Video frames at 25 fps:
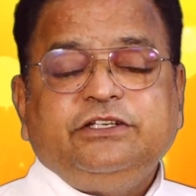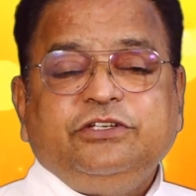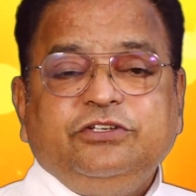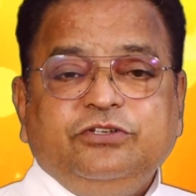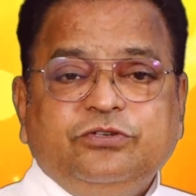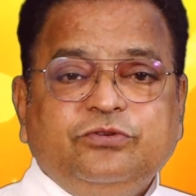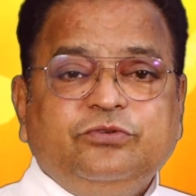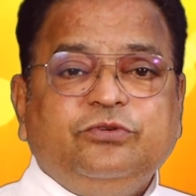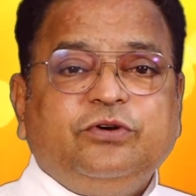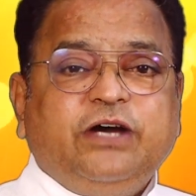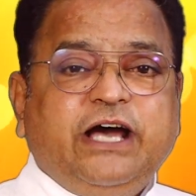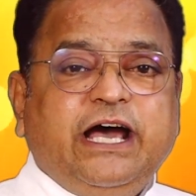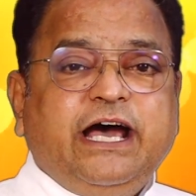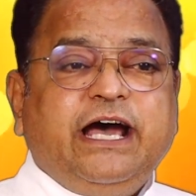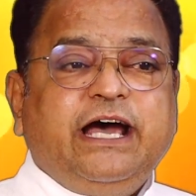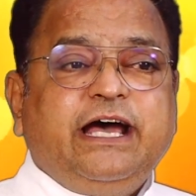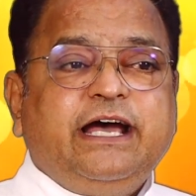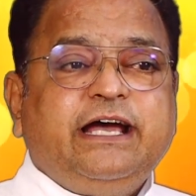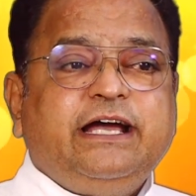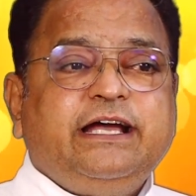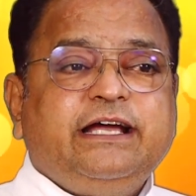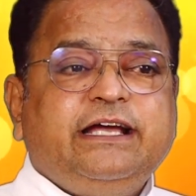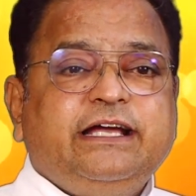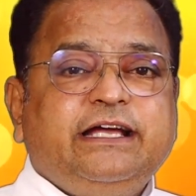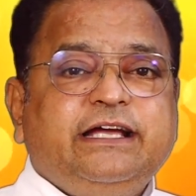you
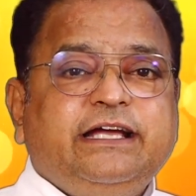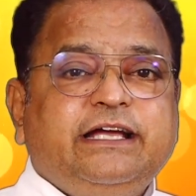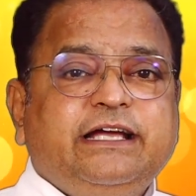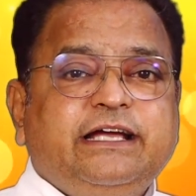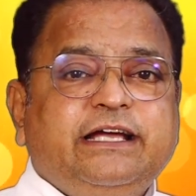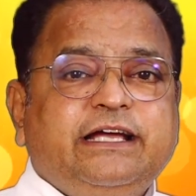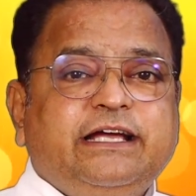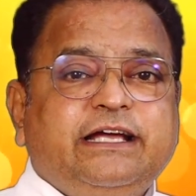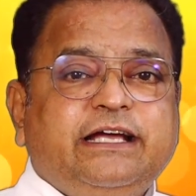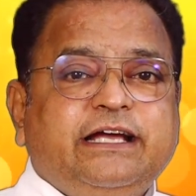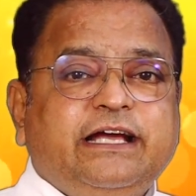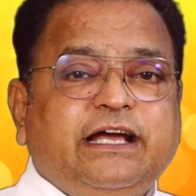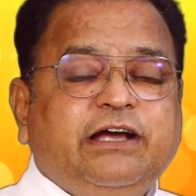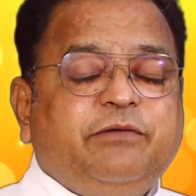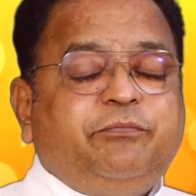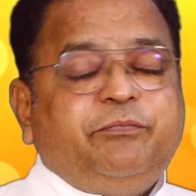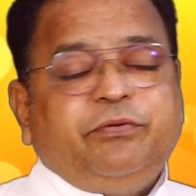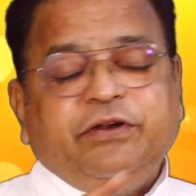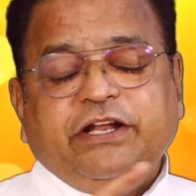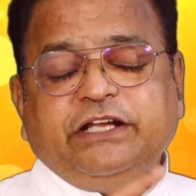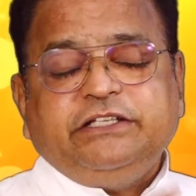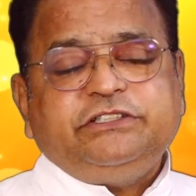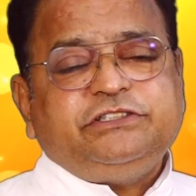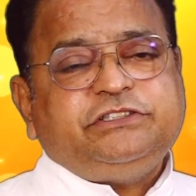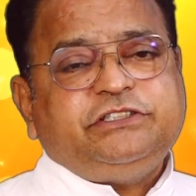are a
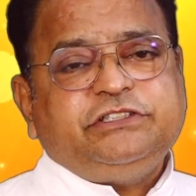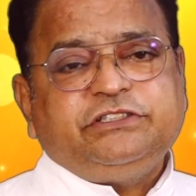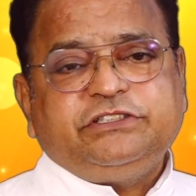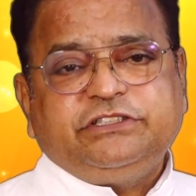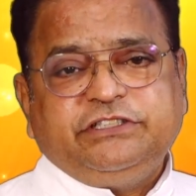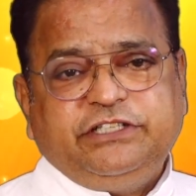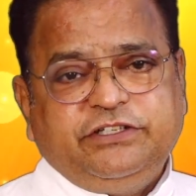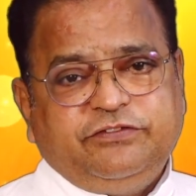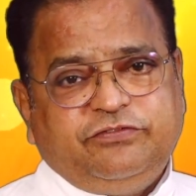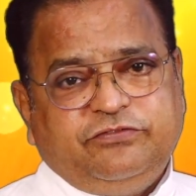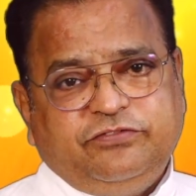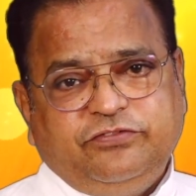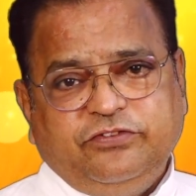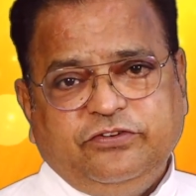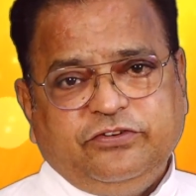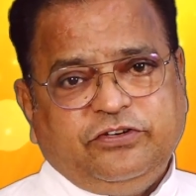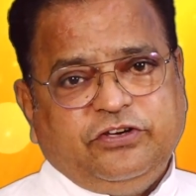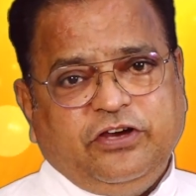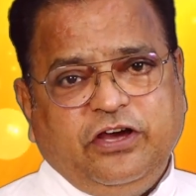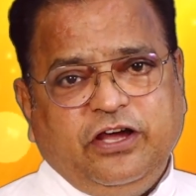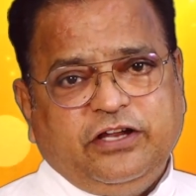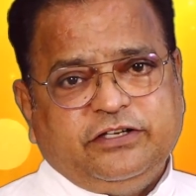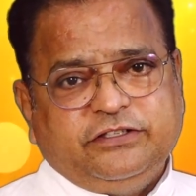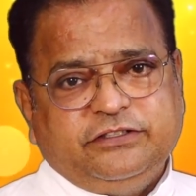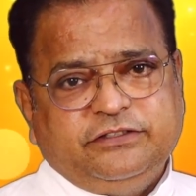precious gift for
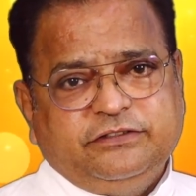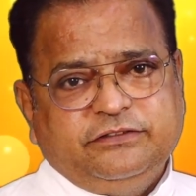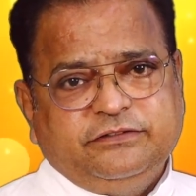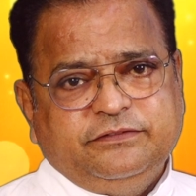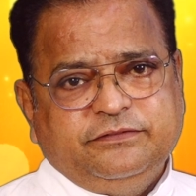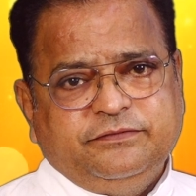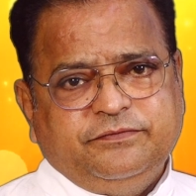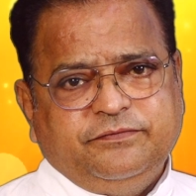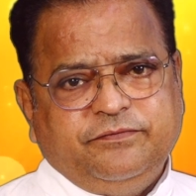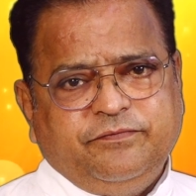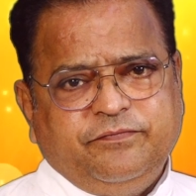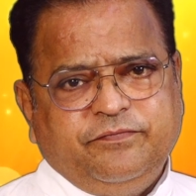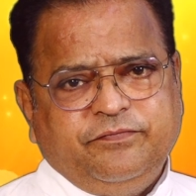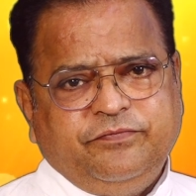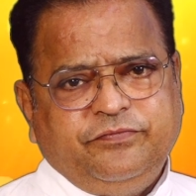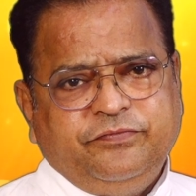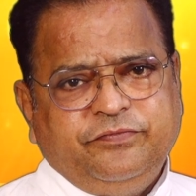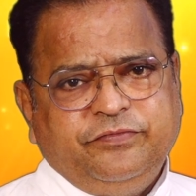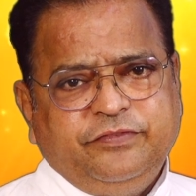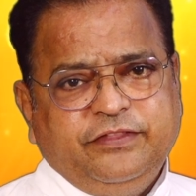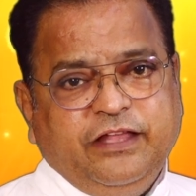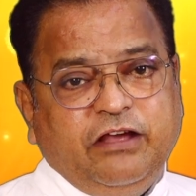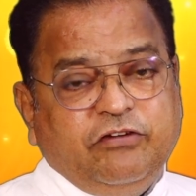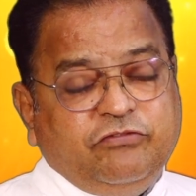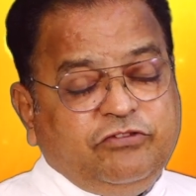God.
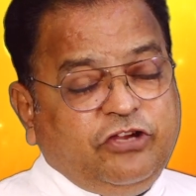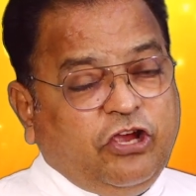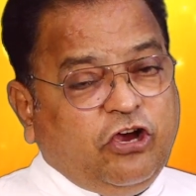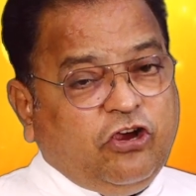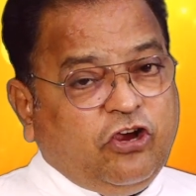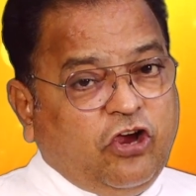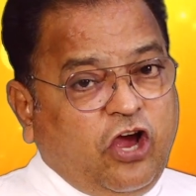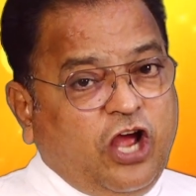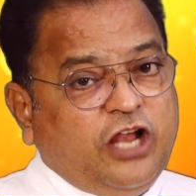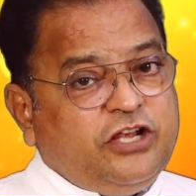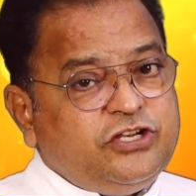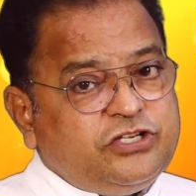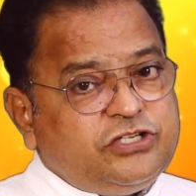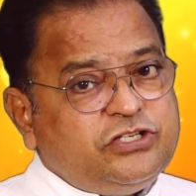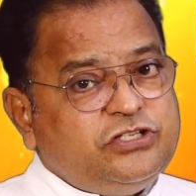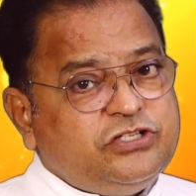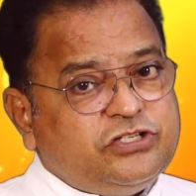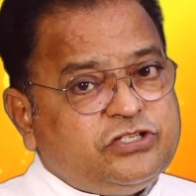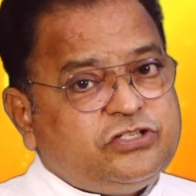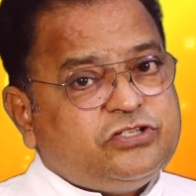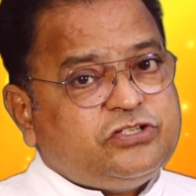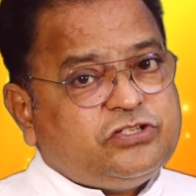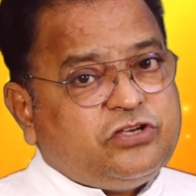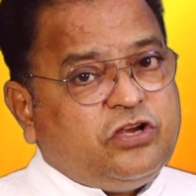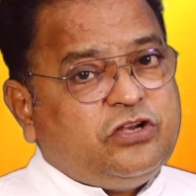Now, your
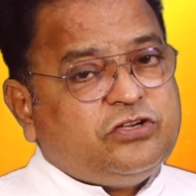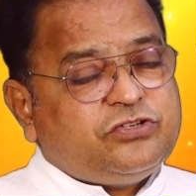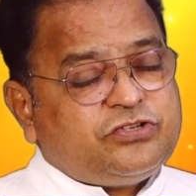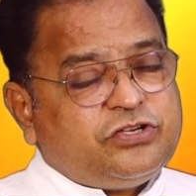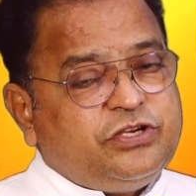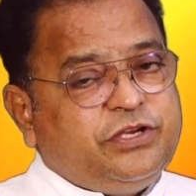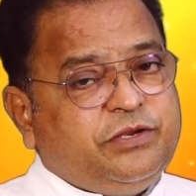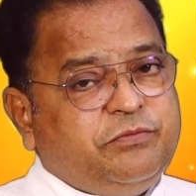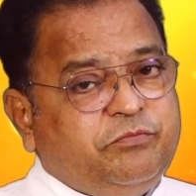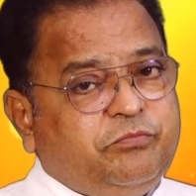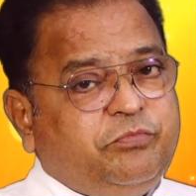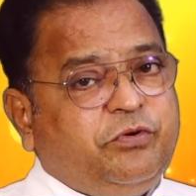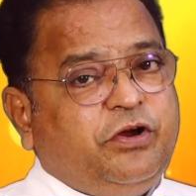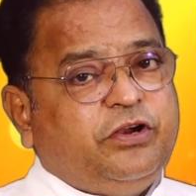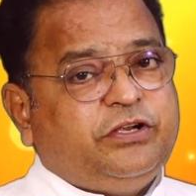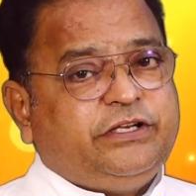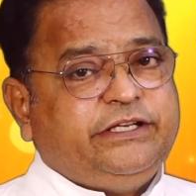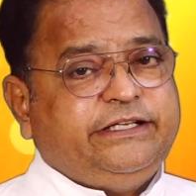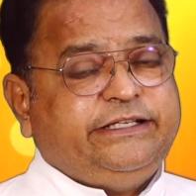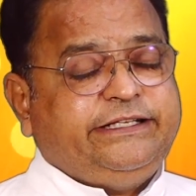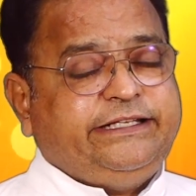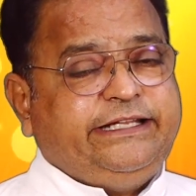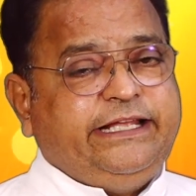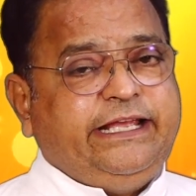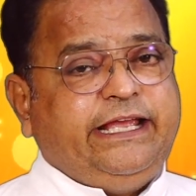conscience is also
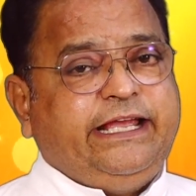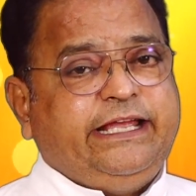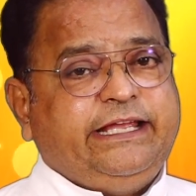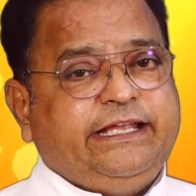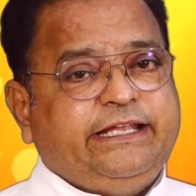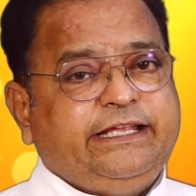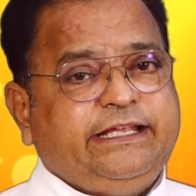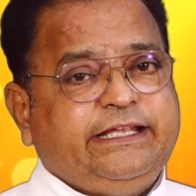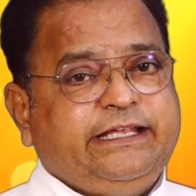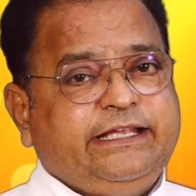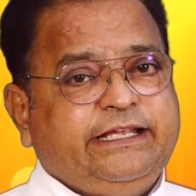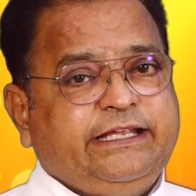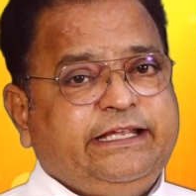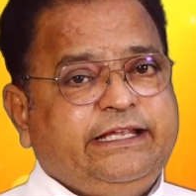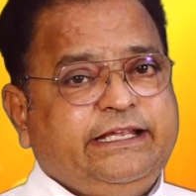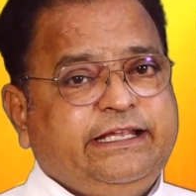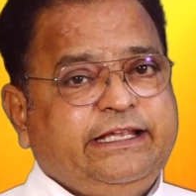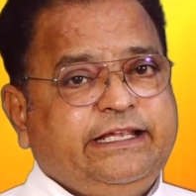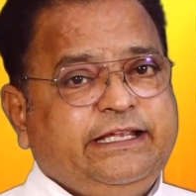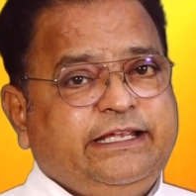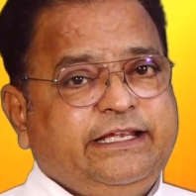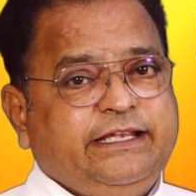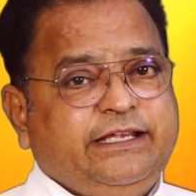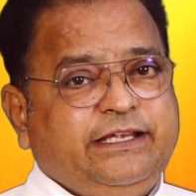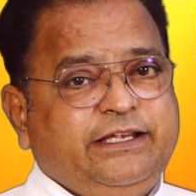important there.
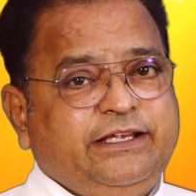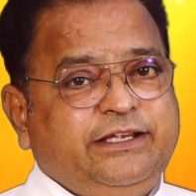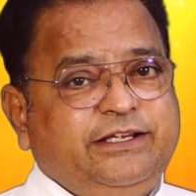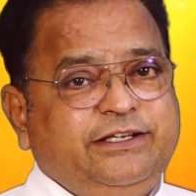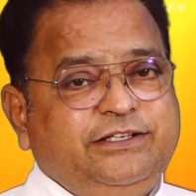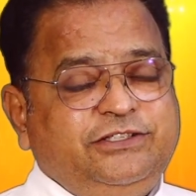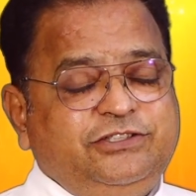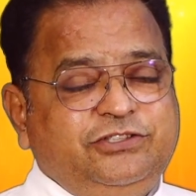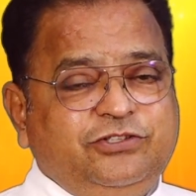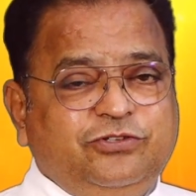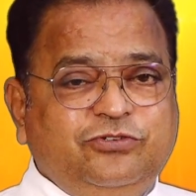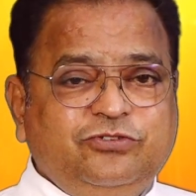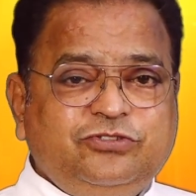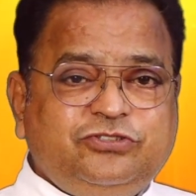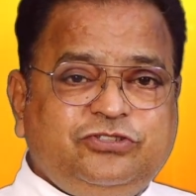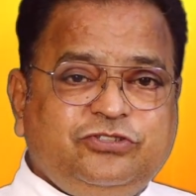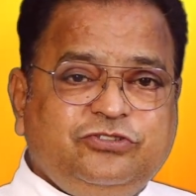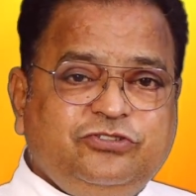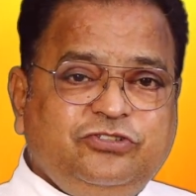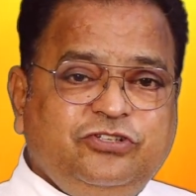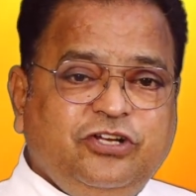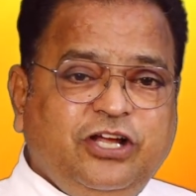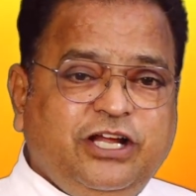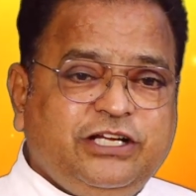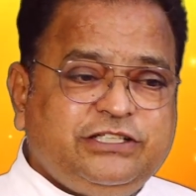You
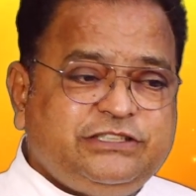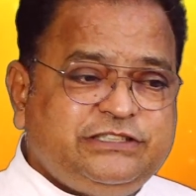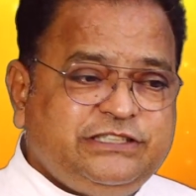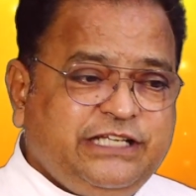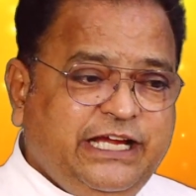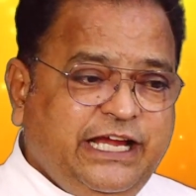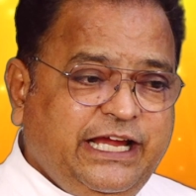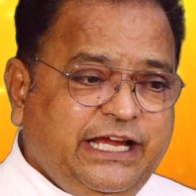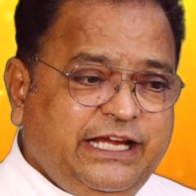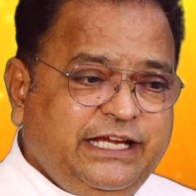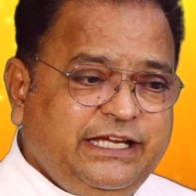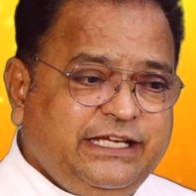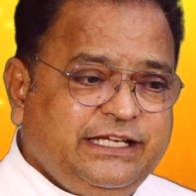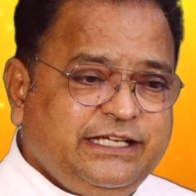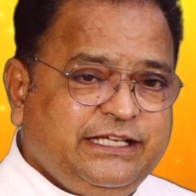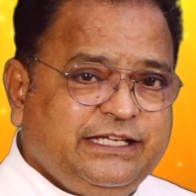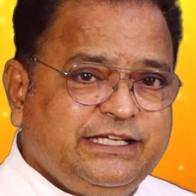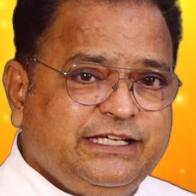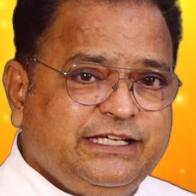should not say,